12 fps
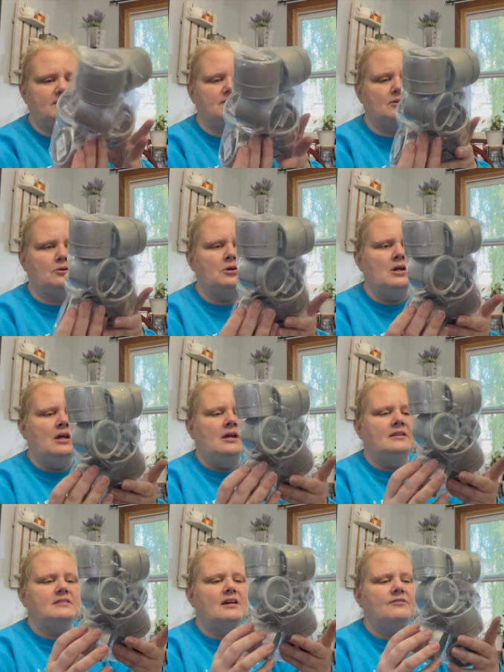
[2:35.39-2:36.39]
So
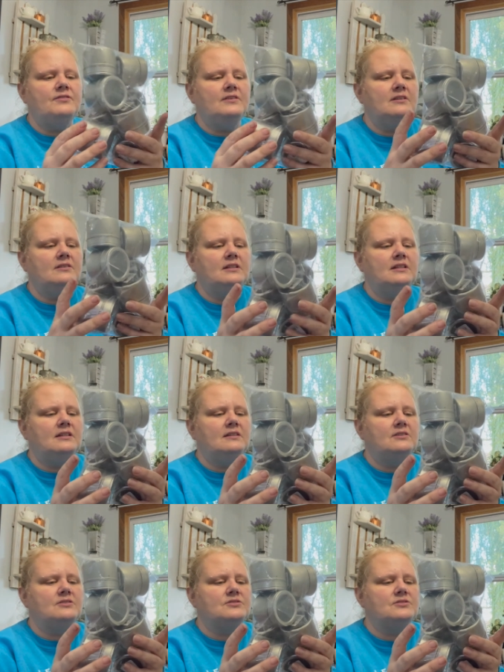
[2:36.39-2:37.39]
definitely
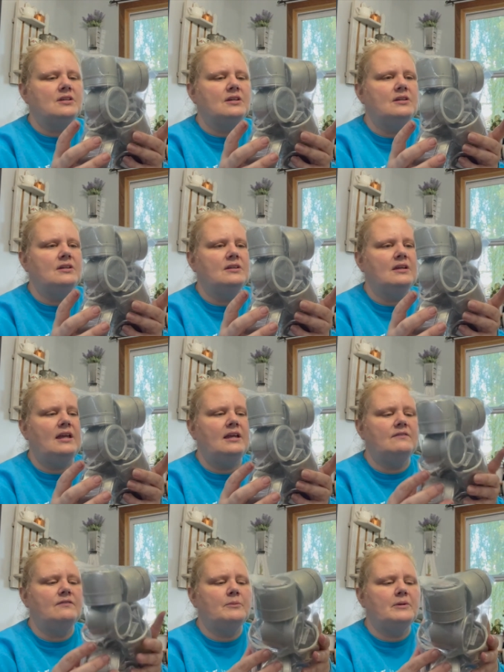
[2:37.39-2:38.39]
there's 8 of
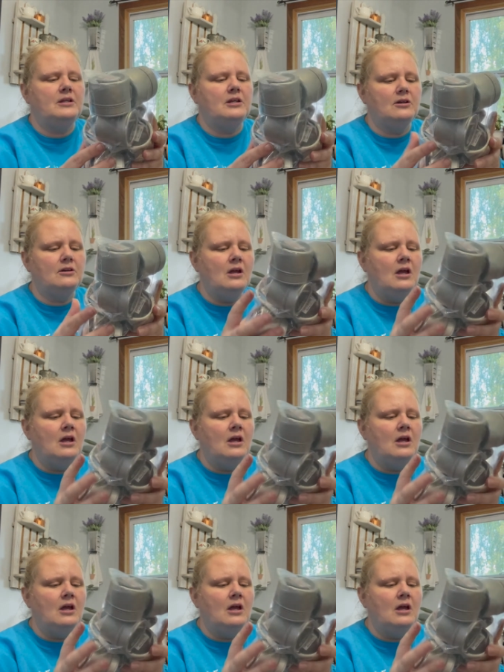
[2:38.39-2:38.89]
them in here.